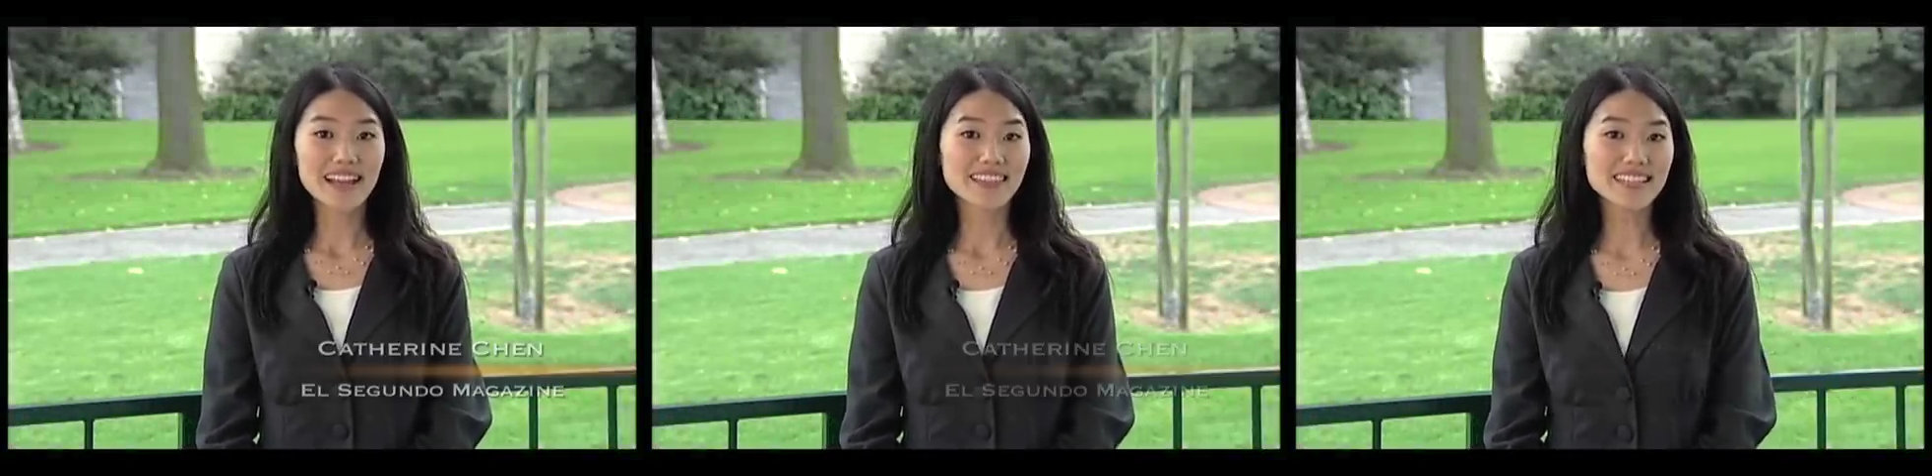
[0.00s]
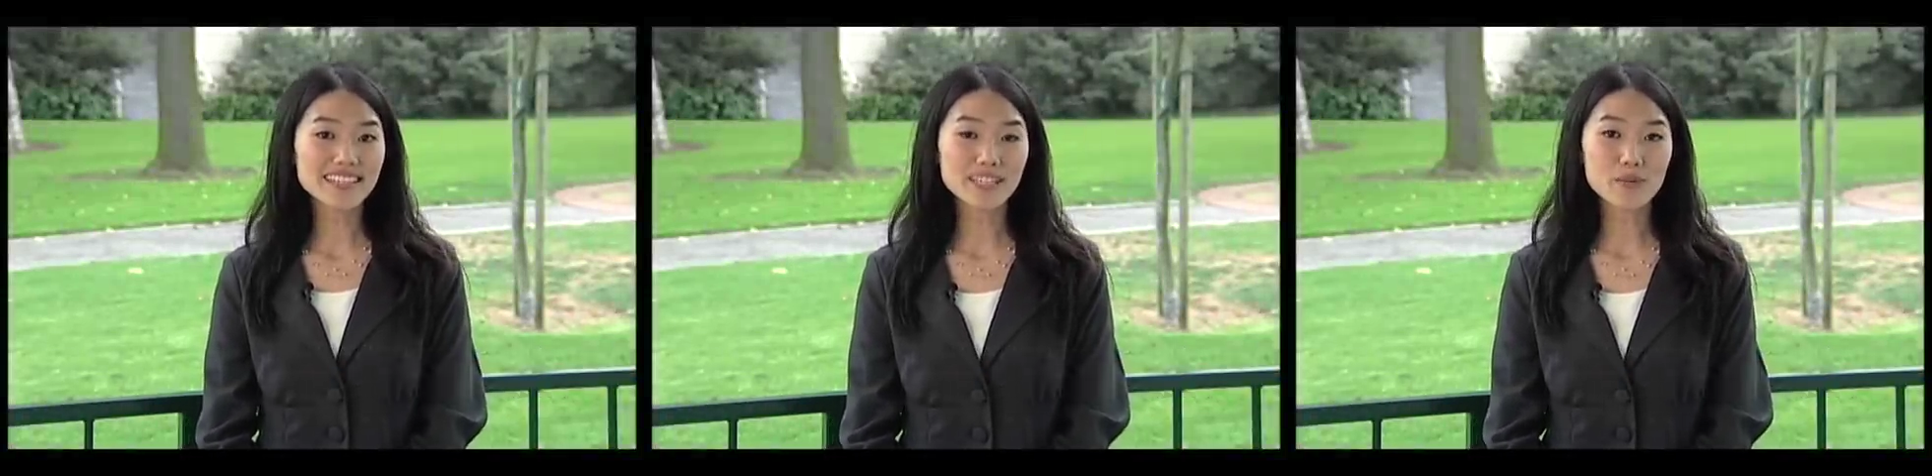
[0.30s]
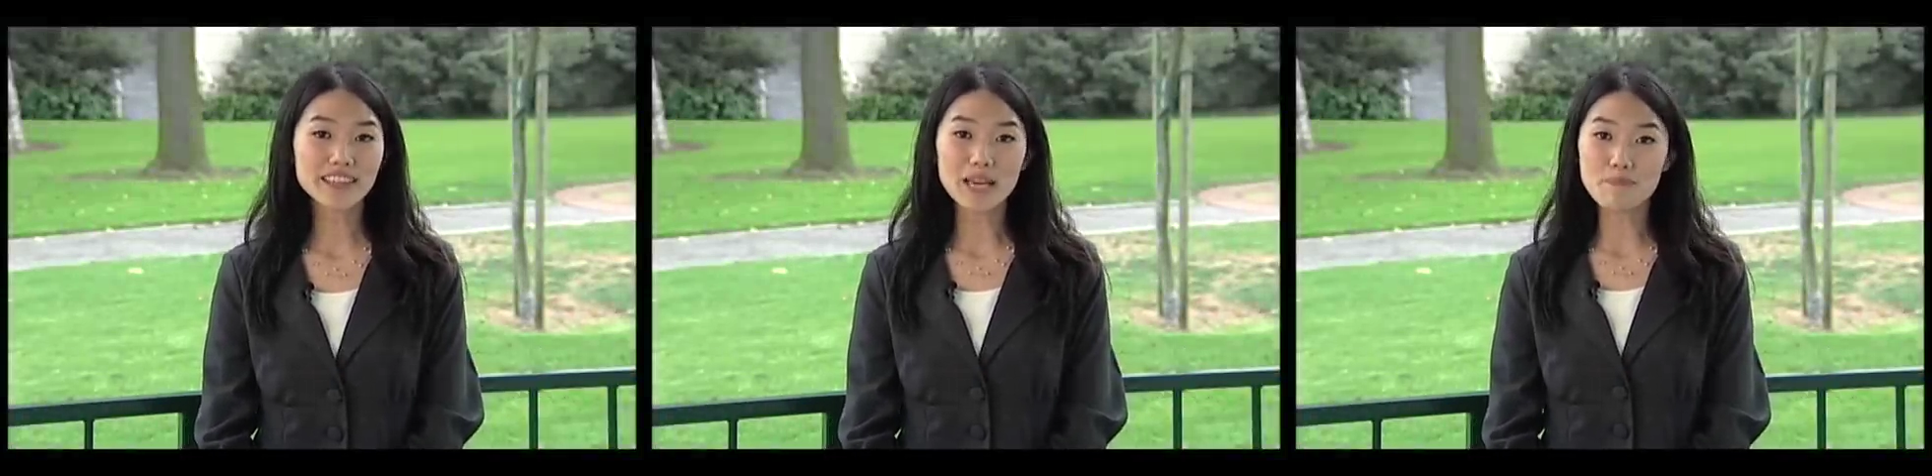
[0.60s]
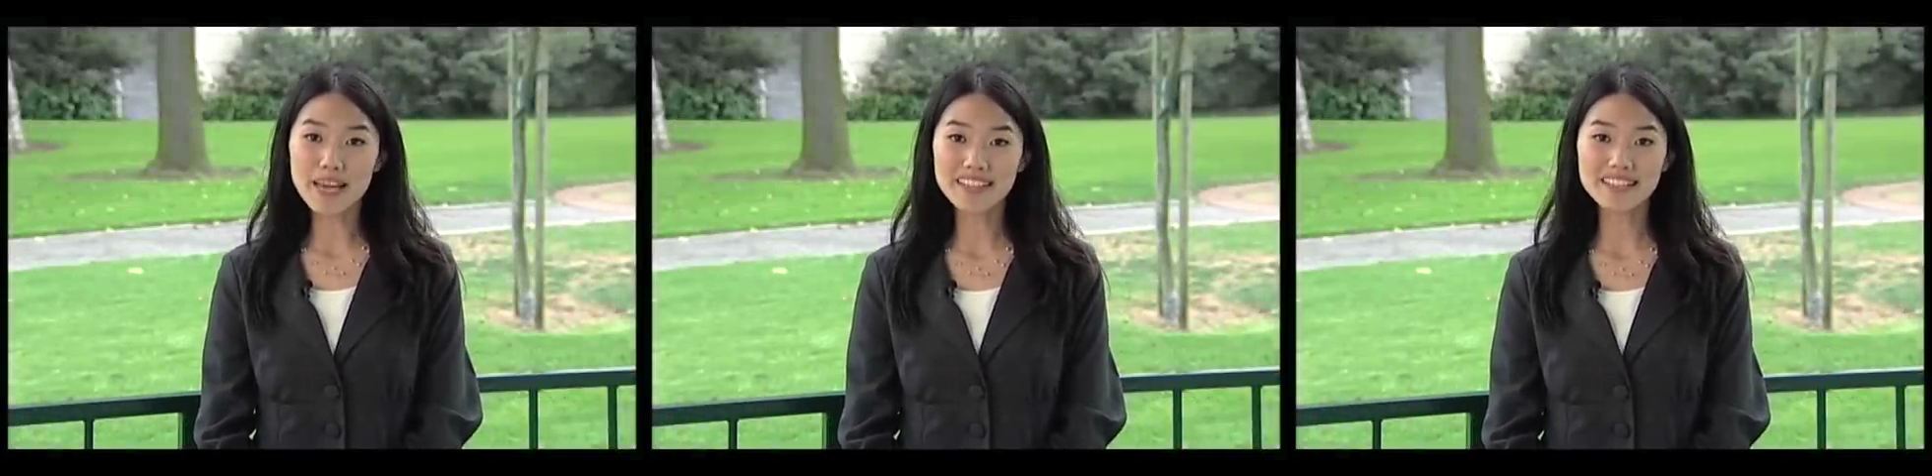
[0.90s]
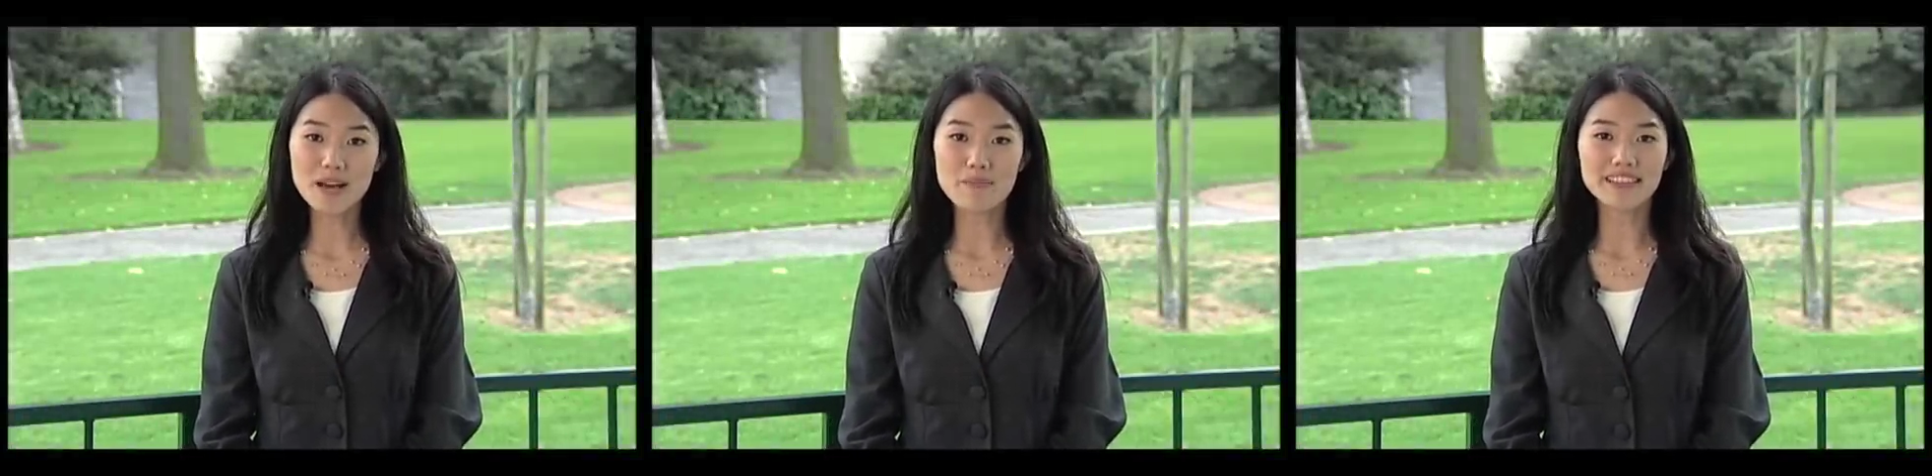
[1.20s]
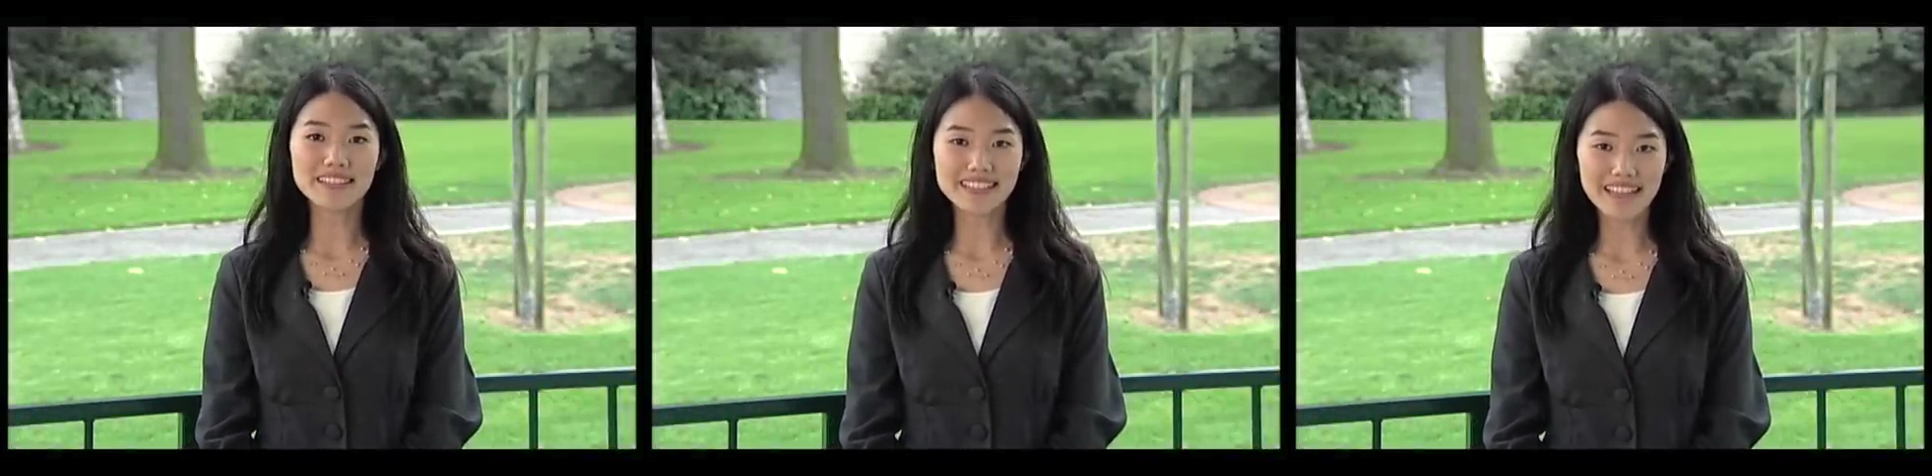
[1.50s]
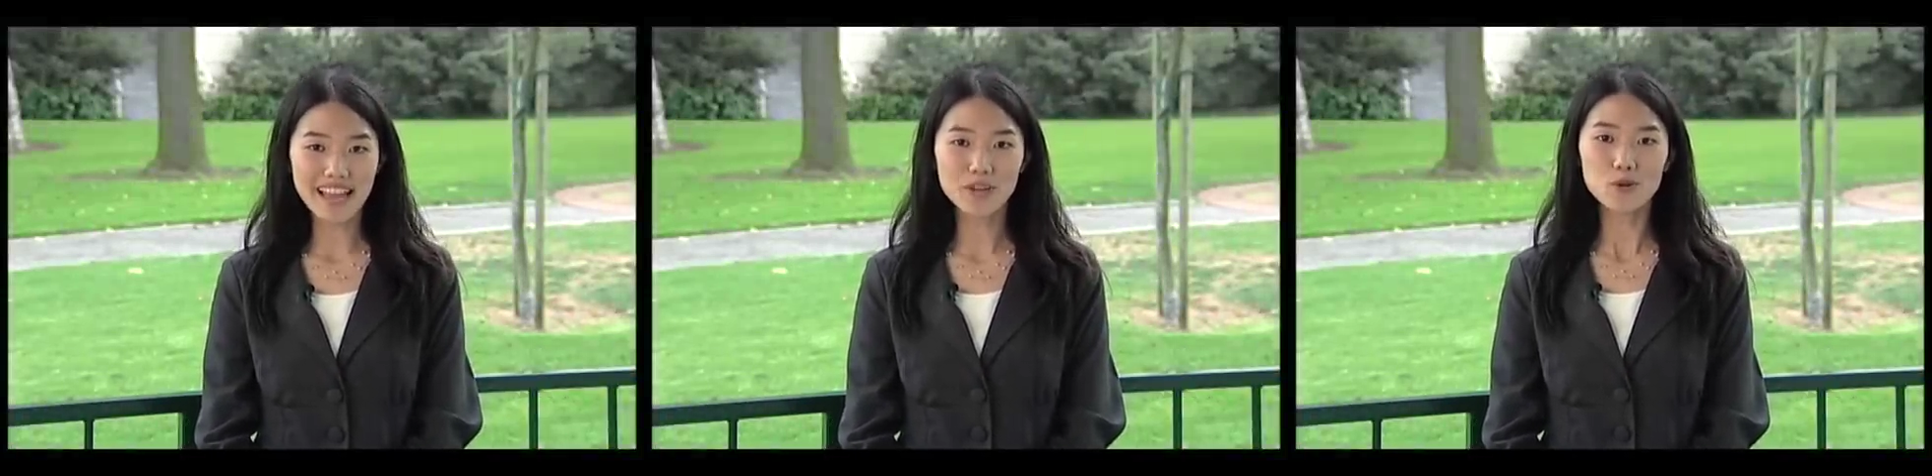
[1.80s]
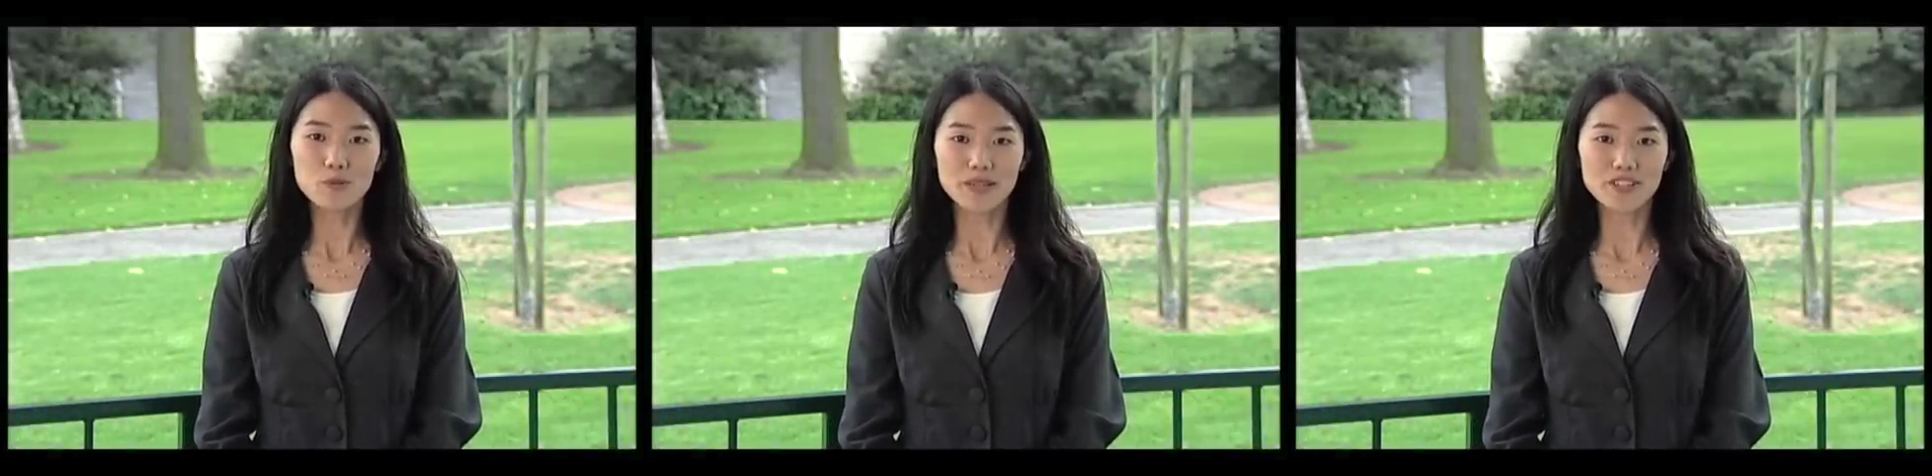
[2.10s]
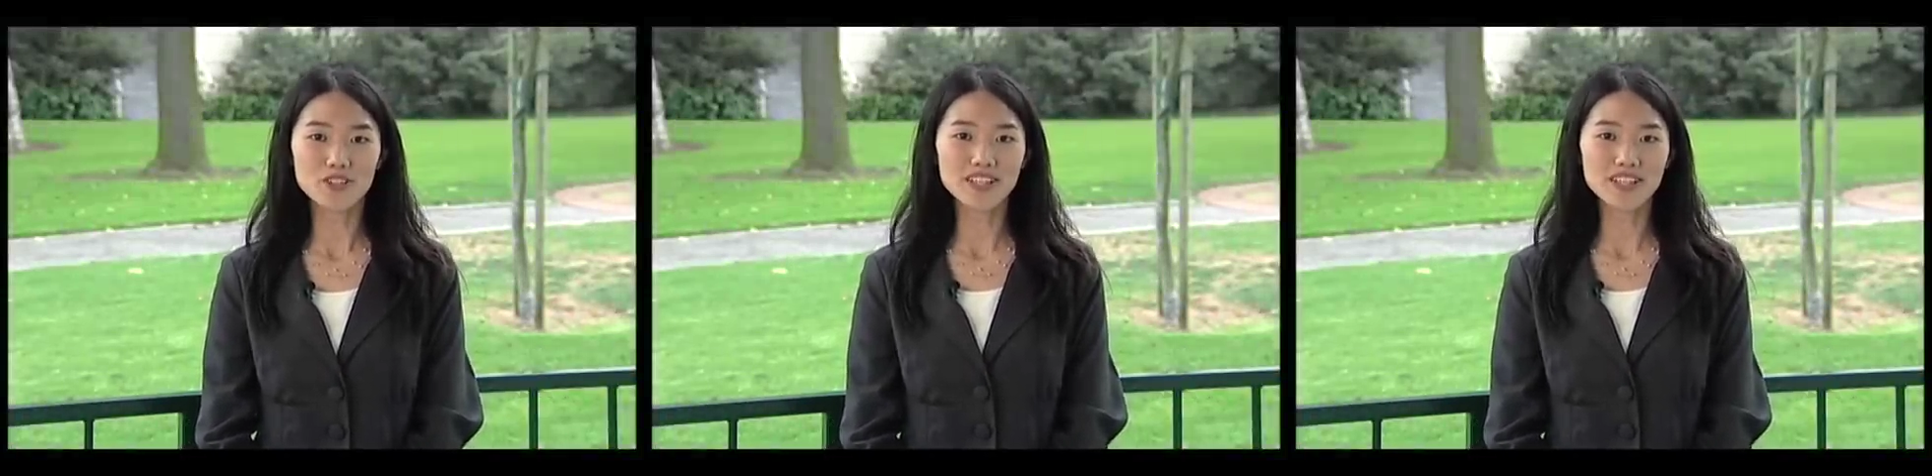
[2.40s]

Let's see what they picked up at this annual beach